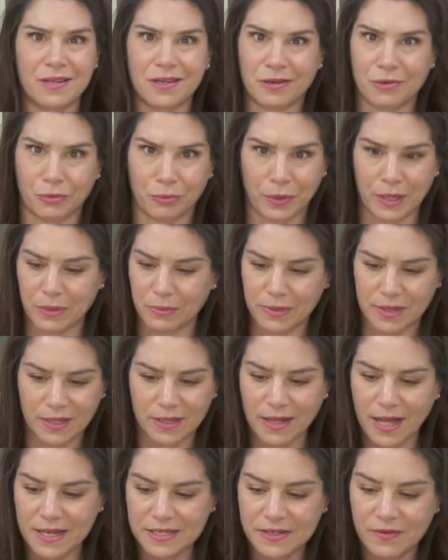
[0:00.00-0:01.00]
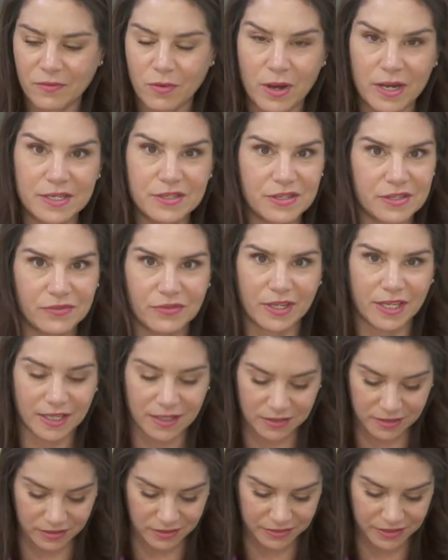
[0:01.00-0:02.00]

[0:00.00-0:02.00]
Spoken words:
great with a glass of wine, just for like a little